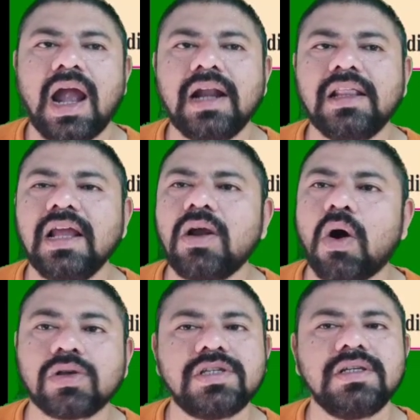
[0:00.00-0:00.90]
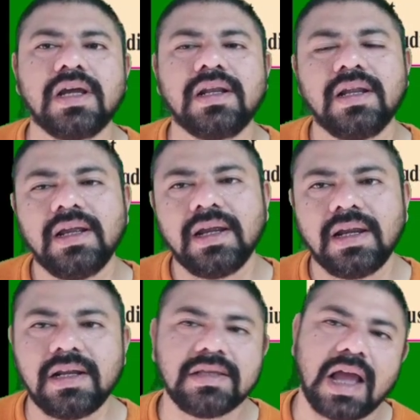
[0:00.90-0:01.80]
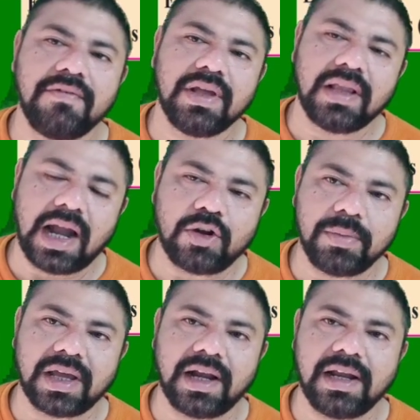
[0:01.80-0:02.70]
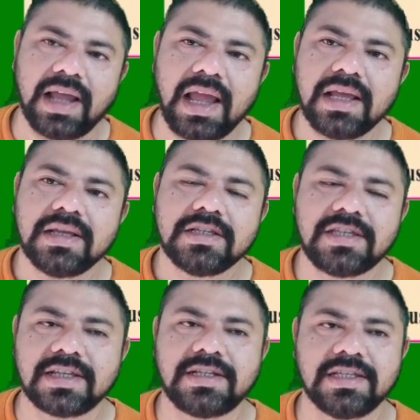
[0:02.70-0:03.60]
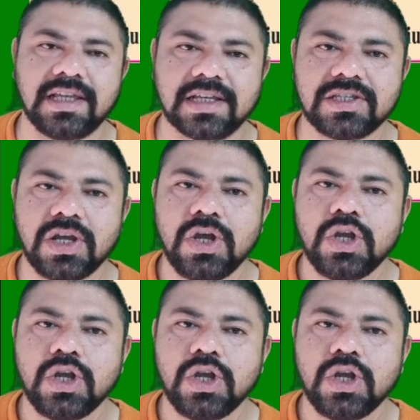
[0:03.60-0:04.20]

And then oxygen, it is having the atomic radii sixty-six.